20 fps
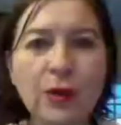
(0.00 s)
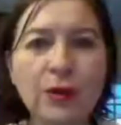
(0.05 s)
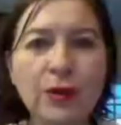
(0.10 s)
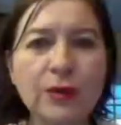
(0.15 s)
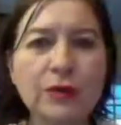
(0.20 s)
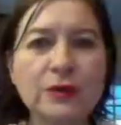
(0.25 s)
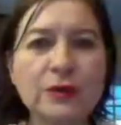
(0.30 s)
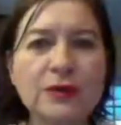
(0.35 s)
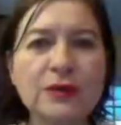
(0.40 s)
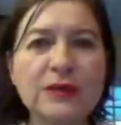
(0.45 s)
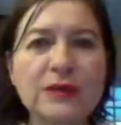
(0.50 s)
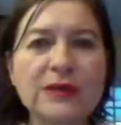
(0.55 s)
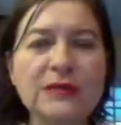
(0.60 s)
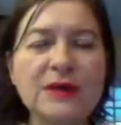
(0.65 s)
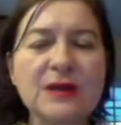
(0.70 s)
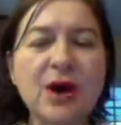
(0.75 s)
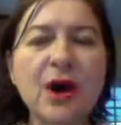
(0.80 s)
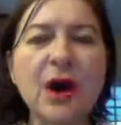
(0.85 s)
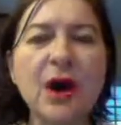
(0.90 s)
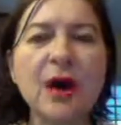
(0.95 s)
who do it as
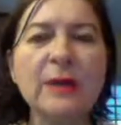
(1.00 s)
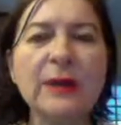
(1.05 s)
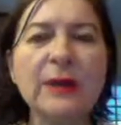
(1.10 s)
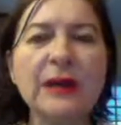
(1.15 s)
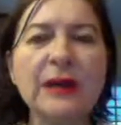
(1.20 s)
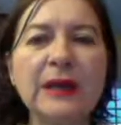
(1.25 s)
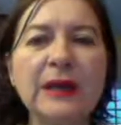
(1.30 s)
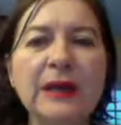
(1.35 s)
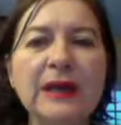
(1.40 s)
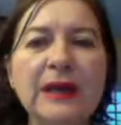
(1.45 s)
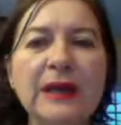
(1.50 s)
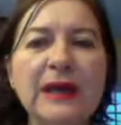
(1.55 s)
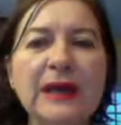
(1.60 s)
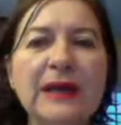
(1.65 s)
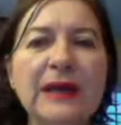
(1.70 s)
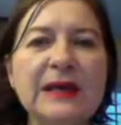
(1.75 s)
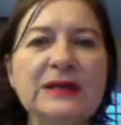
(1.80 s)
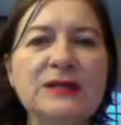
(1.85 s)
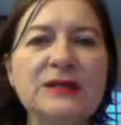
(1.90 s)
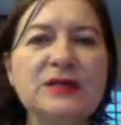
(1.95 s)
a hobby.
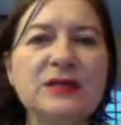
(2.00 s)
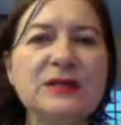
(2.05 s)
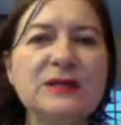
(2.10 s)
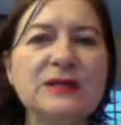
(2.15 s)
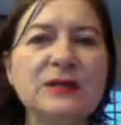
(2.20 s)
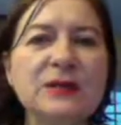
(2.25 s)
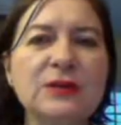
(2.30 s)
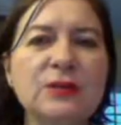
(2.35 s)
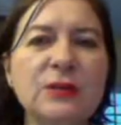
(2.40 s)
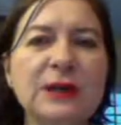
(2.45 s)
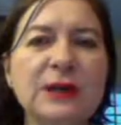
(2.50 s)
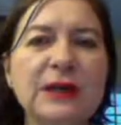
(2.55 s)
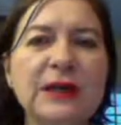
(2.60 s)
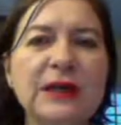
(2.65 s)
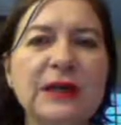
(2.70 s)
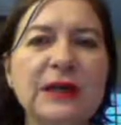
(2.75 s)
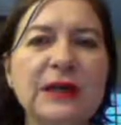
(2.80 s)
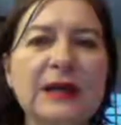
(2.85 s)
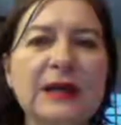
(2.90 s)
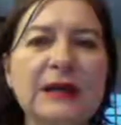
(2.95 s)
It's just a
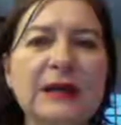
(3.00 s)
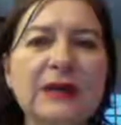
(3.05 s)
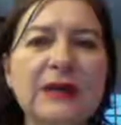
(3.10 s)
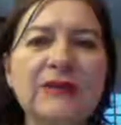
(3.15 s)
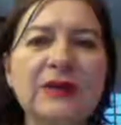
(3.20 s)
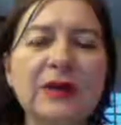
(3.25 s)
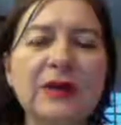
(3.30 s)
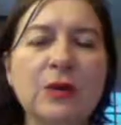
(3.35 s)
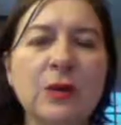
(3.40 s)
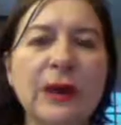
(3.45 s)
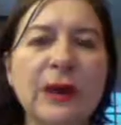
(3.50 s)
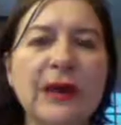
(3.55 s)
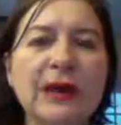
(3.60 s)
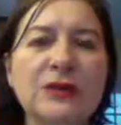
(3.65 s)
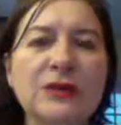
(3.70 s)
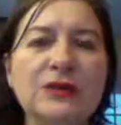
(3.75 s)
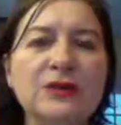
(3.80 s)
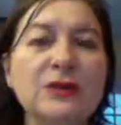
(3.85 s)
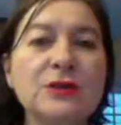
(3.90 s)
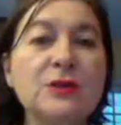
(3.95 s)
really lovely
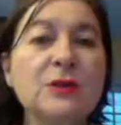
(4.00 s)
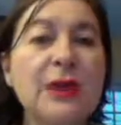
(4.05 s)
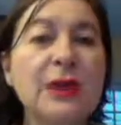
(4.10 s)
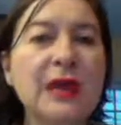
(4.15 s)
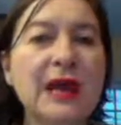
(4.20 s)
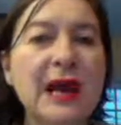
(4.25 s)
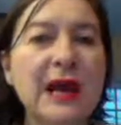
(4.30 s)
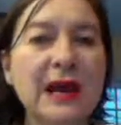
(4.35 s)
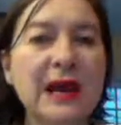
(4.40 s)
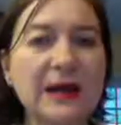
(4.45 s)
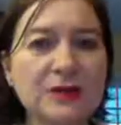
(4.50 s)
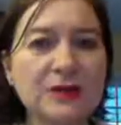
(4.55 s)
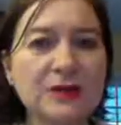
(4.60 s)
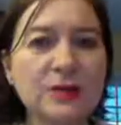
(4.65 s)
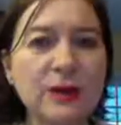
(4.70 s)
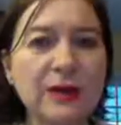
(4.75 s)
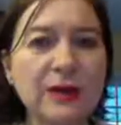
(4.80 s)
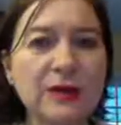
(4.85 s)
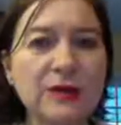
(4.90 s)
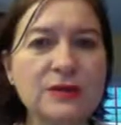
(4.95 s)
way to connect
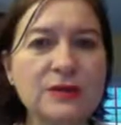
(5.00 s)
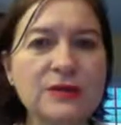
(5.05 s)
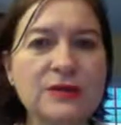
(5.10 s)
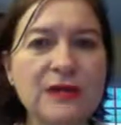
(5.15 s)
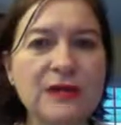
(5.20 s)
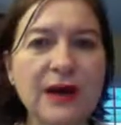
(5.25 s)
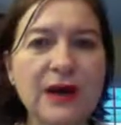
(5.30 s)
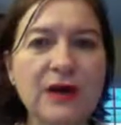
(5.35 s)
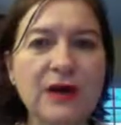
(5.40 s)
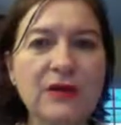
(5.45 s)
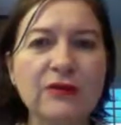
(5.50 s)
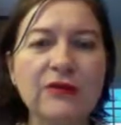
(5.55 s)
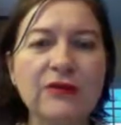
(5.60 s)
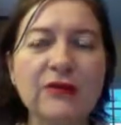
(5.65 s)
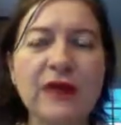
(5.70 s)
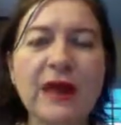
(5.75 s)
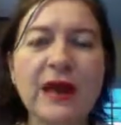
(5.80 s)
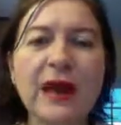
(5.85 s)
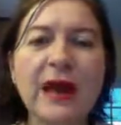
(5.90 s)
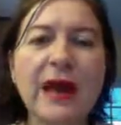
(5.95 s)
with yourself.
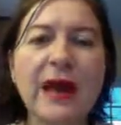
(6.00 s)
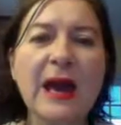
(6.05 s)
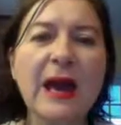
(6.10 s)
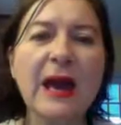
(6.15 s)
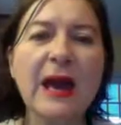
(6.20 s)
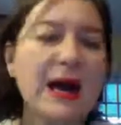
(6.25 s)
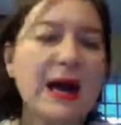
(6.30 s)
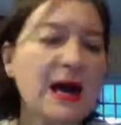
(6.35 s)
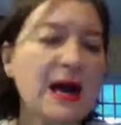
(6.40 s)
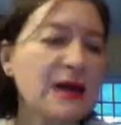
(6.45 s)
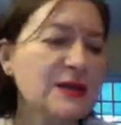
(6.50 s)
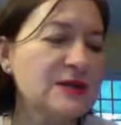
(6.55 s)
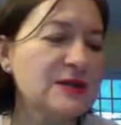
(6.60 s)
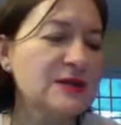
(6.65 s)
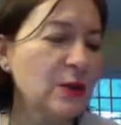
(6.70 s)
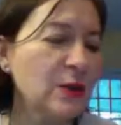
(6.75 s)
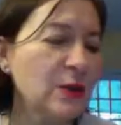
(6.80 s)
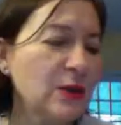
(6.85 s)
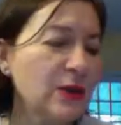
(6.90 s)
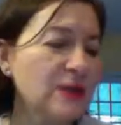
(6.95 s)

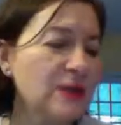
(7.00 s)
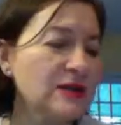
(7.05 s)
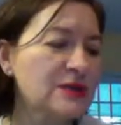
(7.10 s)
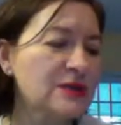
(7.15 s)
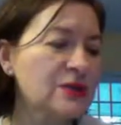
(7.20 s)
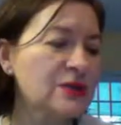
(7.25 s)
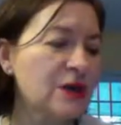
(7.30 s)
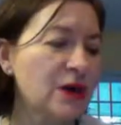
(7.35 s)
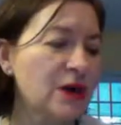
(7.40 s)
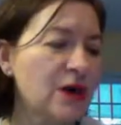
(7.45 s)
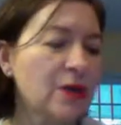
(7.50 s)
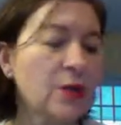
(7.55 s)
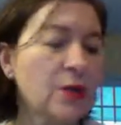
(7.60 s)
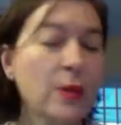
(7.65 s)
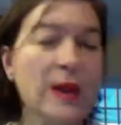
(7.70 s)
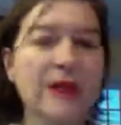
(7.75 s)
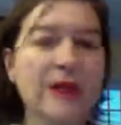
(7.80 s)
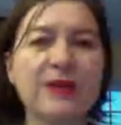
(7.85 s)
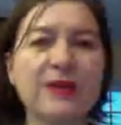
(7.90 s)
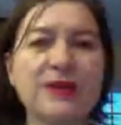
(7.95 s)
So we're going to start
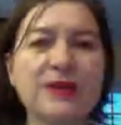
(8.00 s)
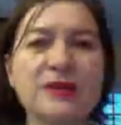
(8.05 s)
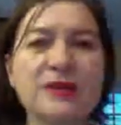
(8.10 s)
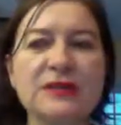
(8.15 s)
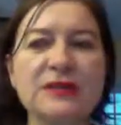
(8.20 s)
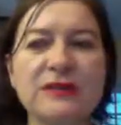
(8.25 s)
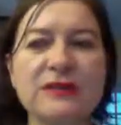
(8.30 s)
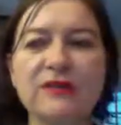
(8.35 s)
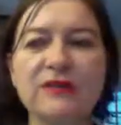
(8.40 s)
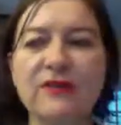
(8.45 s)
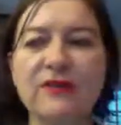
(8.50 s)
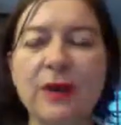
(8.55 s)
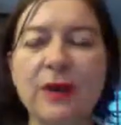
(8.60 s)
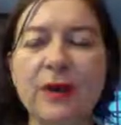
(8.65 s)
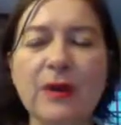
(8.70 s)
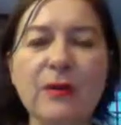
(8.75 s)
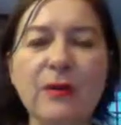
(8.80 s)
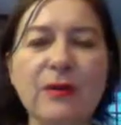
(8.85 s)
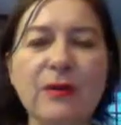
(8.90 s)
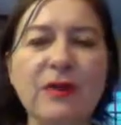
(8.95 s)
with just a
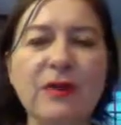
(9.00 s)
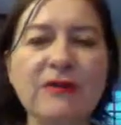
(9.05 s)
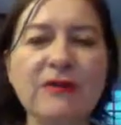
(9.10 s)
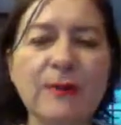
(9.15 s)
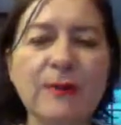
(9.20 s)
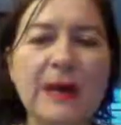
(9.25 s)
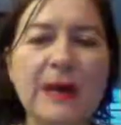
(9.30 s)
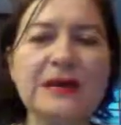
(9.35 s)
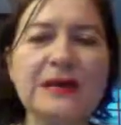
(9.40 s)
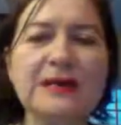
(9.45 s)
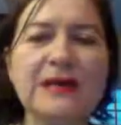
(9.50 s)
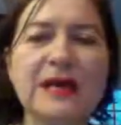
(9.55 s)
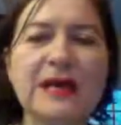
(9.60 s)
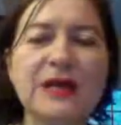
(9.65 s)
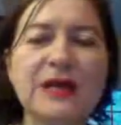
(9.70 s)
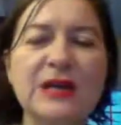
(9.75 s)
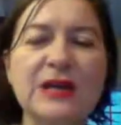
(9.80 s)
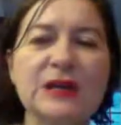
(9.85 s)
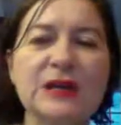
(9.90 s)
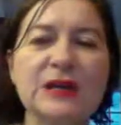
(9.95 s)
very brief
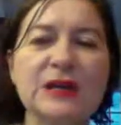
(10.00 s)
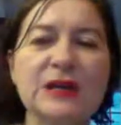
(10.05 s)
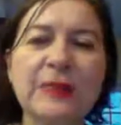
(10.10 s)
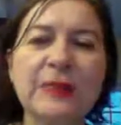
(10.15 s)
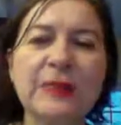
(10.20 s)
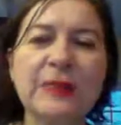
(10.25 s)
meditation,